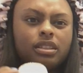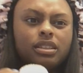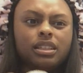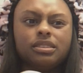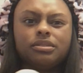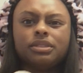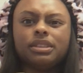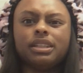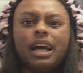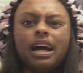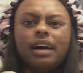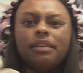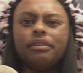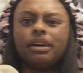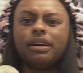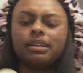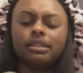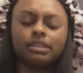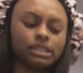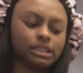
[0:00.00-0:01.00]
Doesn't really have
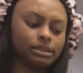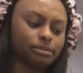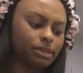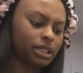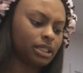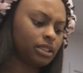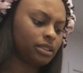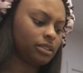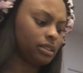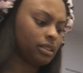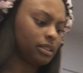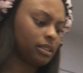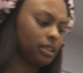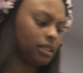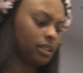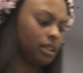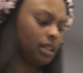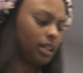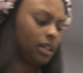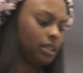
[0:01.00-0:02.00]
like a smell,
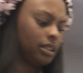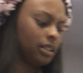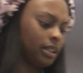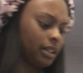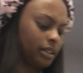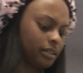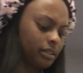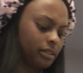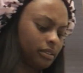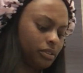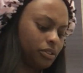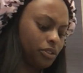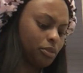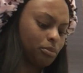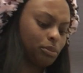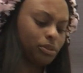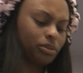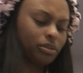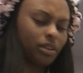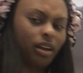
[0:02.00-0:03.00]
kind of like
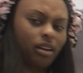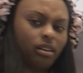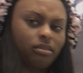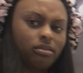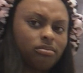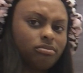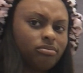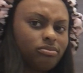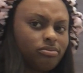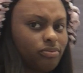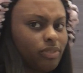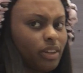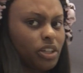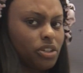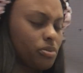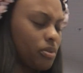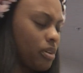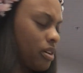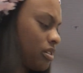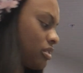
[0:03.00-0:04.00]
normal like
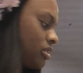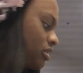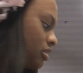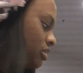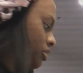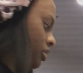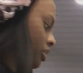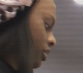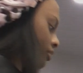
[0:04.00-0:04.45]
face wash, you